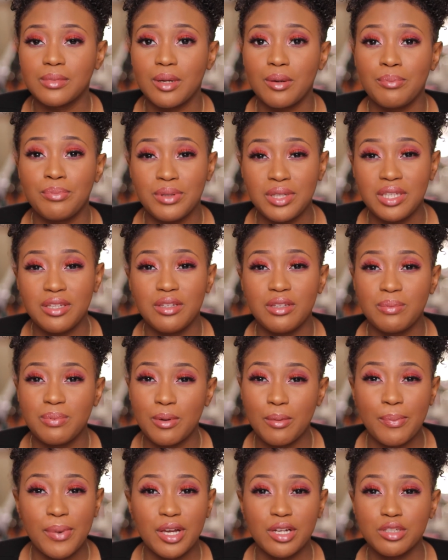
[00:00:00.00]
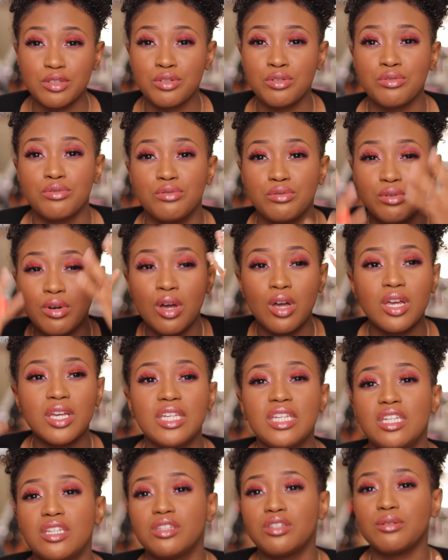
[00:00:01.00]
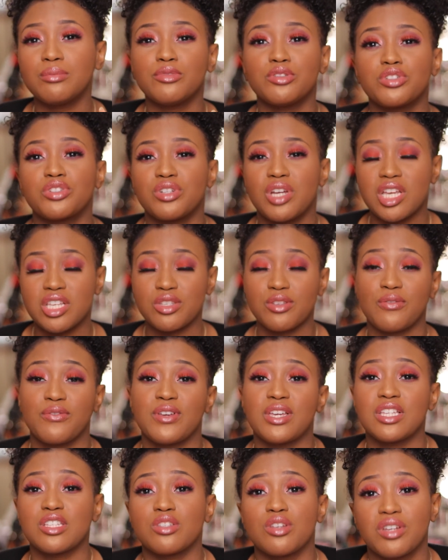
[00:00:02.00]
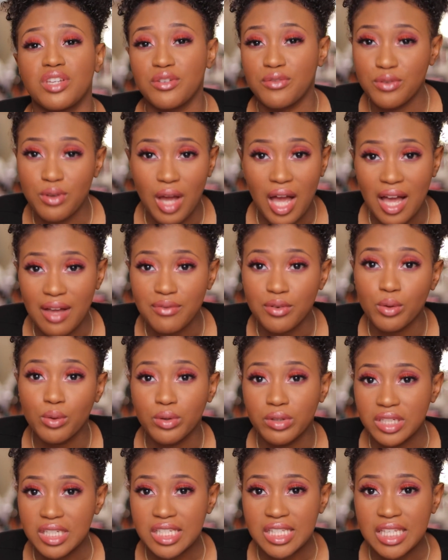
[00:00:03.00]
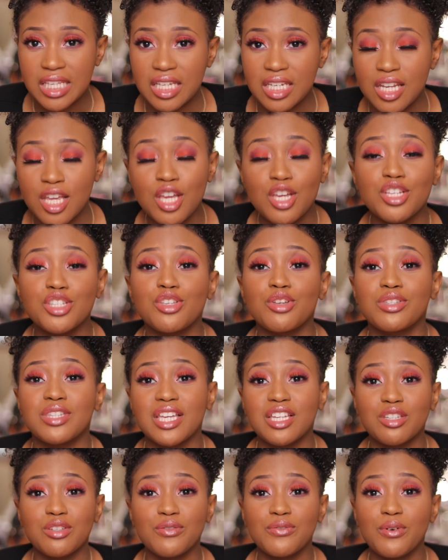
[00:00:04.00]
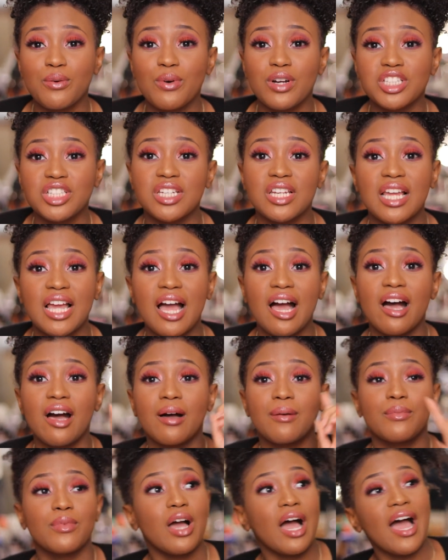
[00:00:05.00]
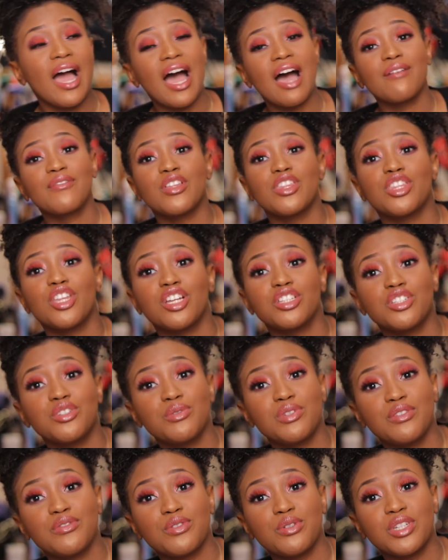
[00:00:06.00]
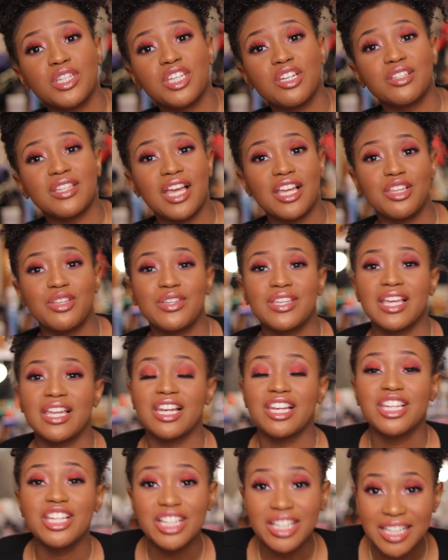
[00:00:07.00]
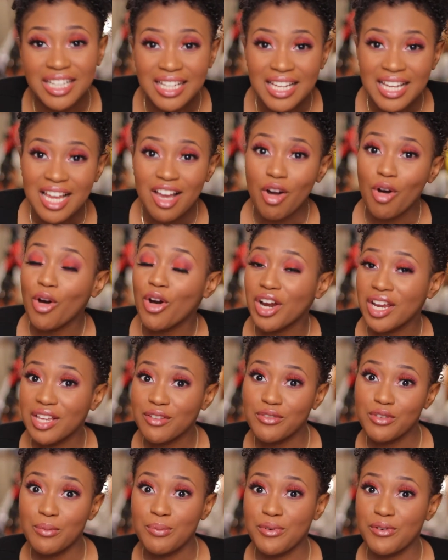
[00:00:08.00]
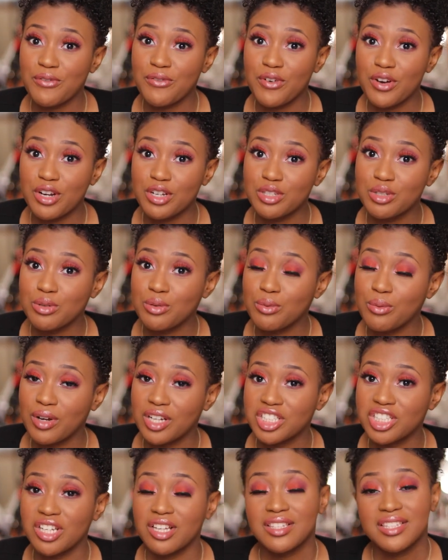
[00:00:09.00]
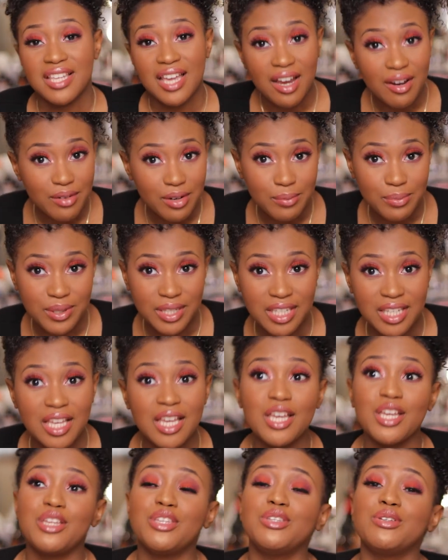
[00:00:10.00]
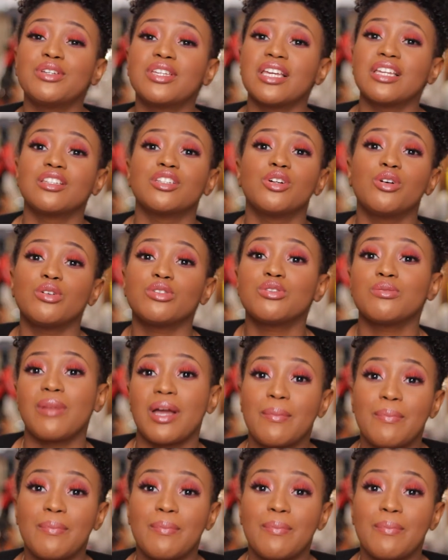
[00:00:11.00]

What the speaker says: be prepared to either moisturize your face or if you have an oily skin. So thank you for watching. I have another review here that you can look, or if you prefer to watch a therapy, you can go to my